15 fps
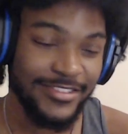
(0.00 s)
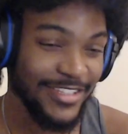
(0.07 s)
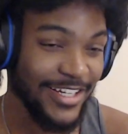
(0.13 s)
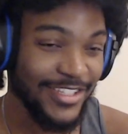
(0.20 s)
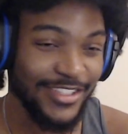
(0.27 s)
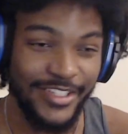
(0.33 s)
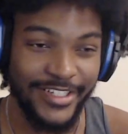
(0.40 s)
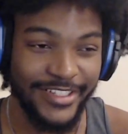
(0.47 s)

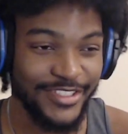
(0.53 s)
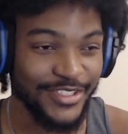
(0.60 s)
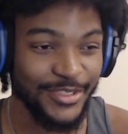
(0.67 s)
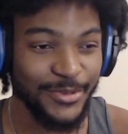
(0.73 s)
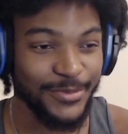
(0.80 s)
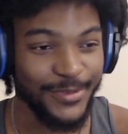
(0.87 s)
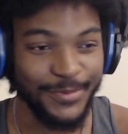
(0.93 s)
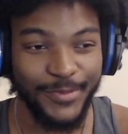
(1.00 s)
that nigga
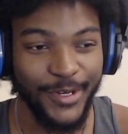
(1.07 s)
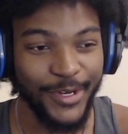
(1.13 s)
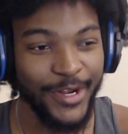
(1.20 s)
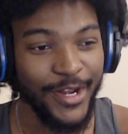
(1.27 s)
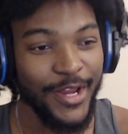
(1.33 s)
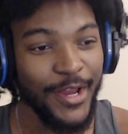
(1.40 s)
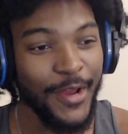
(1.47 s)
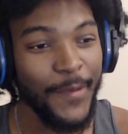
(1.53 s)
stupid, bro.
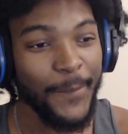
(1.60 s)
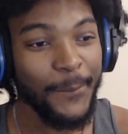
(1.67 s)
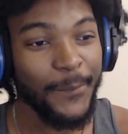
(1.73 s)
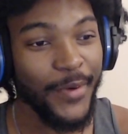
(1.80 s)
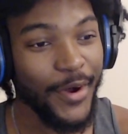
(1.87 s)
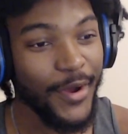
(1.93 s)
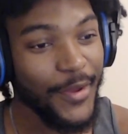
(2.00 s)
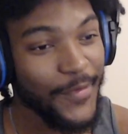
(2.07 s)

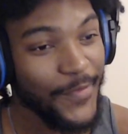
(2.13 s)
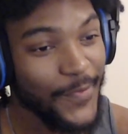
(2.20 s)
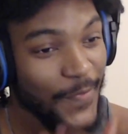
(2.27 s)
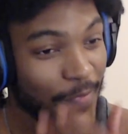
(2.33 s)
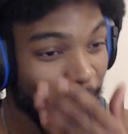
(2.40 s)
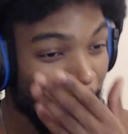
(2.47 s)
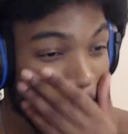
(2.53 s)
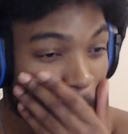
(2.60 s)
But
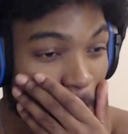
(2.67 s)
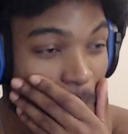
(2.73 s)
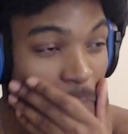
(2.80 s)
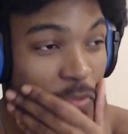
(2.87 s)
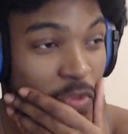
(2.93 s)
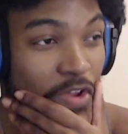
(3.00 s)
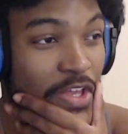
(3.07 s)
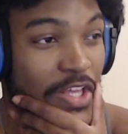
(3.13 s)

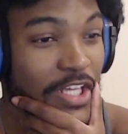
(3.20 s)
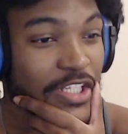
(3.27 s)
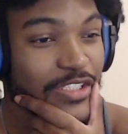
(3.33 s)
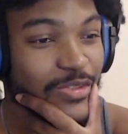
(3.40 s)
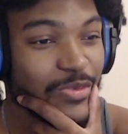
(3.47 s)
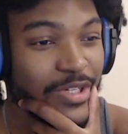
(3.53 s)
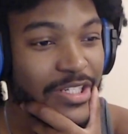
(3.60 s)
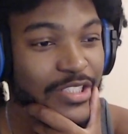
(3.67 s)
it's
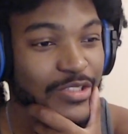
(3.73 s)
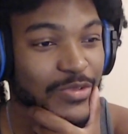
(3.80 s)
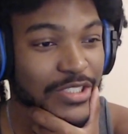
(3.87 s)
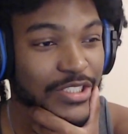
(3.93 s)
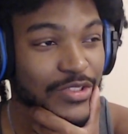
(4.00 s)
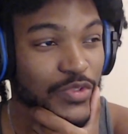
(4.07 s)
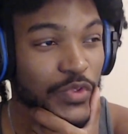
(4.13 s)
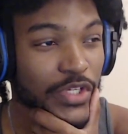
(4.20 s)

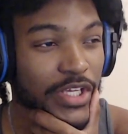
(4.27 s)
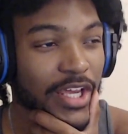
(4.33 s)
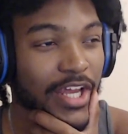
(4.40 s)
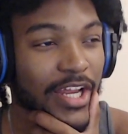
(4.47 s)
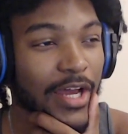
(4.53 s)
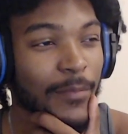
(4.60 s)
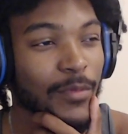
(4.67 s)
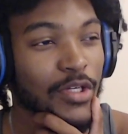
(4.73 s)
2023,
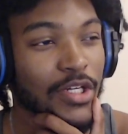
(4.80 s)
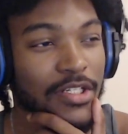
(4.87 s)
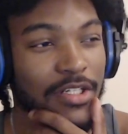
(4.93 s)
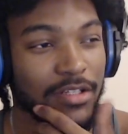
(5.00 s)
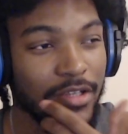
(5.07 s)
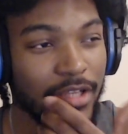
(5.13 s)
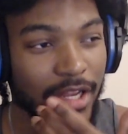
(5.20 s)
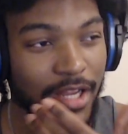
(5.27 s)
and I'm
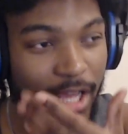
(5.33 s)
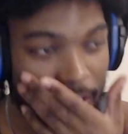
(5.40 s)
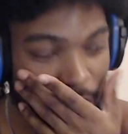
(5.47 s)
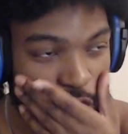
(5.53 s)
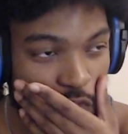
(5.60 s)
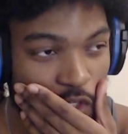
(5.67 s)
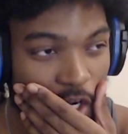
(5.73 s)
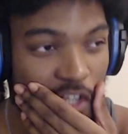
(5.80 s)
gonna dead
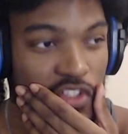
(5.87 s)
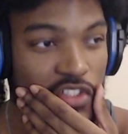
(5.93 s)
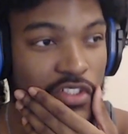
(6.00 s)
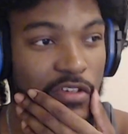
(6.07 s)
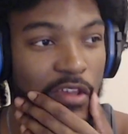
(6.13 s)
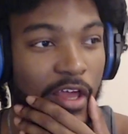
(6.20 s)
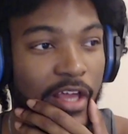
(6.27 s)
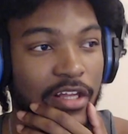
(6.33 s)
ass try
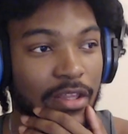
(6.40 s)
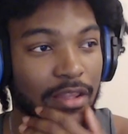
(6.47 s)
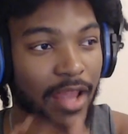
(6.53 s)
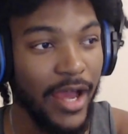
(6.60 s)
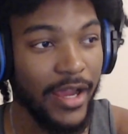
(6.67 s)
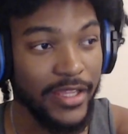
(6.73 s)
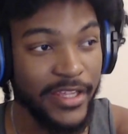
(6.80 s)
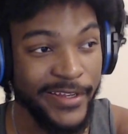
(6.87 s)
to like
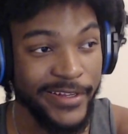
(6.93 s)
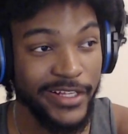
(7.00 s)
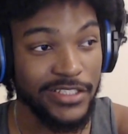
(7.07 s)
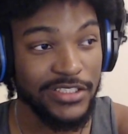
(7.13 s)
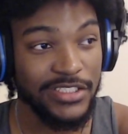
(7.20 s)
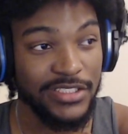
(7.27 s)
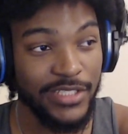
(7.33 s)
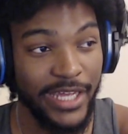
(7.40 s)
lock in
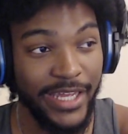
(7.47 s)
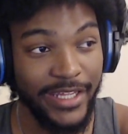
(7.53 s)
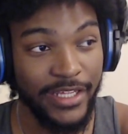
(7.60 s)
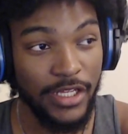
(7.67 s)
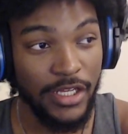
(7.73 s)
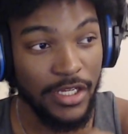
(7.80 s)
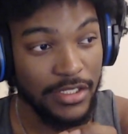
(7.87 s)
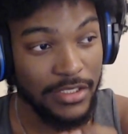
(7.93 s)
and
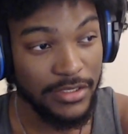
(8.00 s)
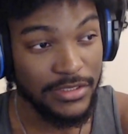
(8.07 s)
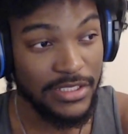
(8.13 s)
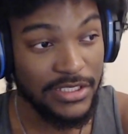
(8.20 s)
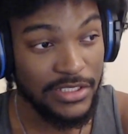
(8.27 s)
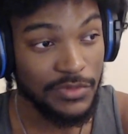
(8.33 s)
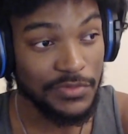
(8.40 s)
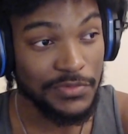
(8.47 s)
stay
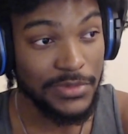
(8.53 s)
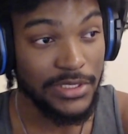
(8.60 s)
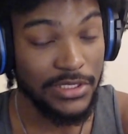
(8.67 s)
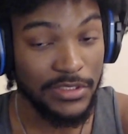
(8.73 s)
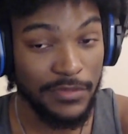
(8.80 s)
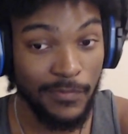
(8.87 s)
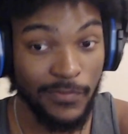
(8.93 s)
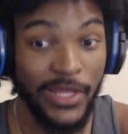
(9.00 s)
consistent with
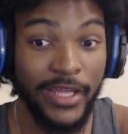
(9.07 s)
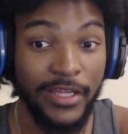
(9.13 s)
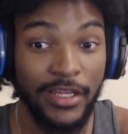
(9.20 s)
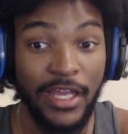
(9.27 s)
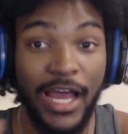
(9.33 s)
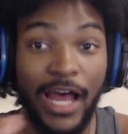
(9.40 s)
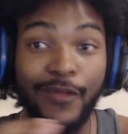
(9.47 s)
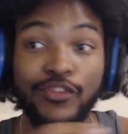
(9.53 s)
this. Like
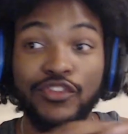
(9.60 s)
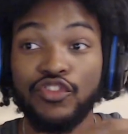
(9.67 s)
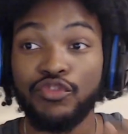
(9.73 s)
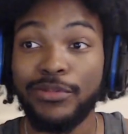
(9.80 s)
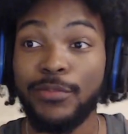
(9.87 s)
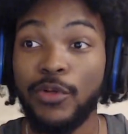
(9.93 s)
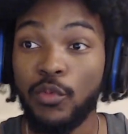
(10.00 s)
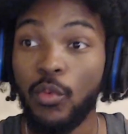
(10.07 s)
I was
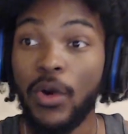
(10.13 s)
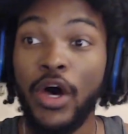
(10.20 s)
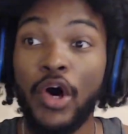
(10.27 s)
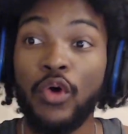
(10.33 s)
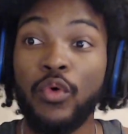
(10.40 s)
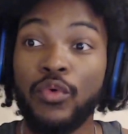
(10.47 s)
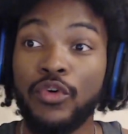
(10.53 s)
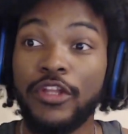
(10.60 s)
streaming
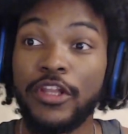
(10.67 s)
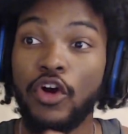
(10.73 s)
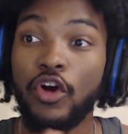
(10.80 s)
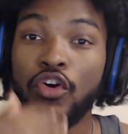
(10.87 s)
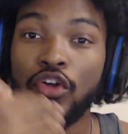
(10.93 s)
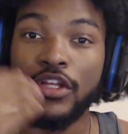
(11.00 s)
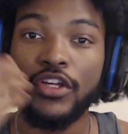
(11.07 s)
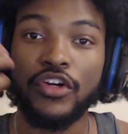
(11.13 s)
well
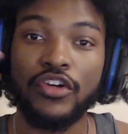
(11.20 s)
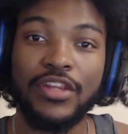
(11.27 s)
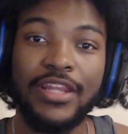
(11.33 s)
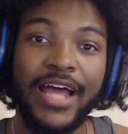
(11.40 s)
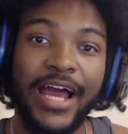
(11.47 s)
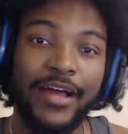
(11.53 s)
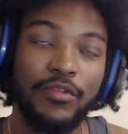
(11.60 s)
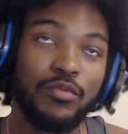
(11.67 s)
earlier,
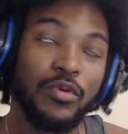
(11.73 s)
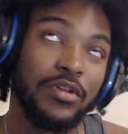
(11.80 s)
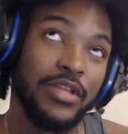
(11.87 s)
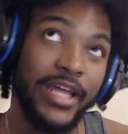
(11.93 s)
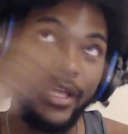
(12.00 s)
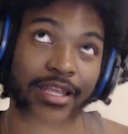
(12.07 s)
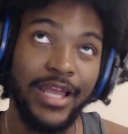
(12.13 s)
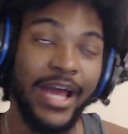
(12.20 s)
la- well
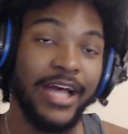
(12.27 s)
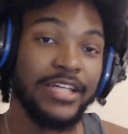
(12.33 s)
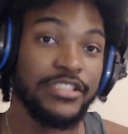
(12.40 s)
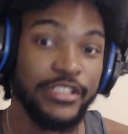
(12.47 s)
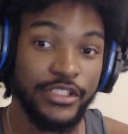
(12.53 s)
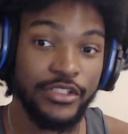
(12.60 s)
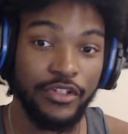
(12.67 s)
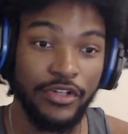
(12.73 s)
late last
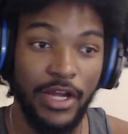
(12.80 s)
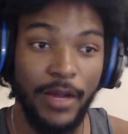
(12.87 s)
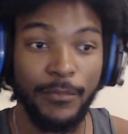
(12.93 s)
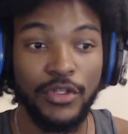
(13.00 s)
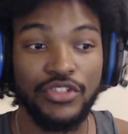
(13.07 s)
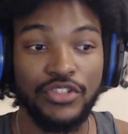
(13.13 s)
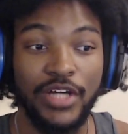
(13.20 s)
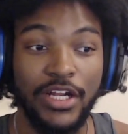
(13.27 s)
year. I'm
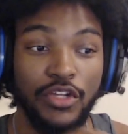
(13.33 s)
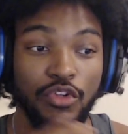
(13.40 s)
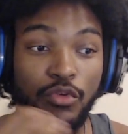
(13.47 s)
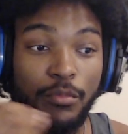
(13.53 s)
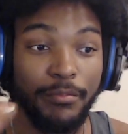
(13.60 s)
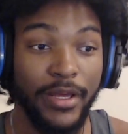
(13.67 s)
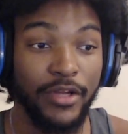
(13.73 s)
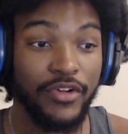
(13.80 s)
gonna try to do
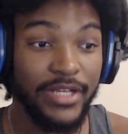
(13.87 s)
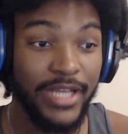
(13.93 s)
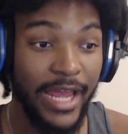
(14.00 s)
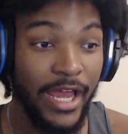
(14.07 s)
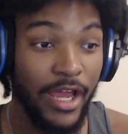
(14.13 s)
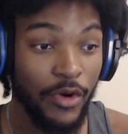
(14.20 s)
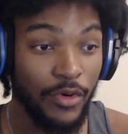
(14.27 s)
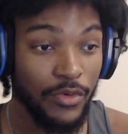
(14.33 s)
better
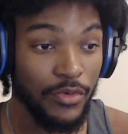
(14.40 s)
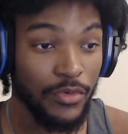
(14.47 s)
now.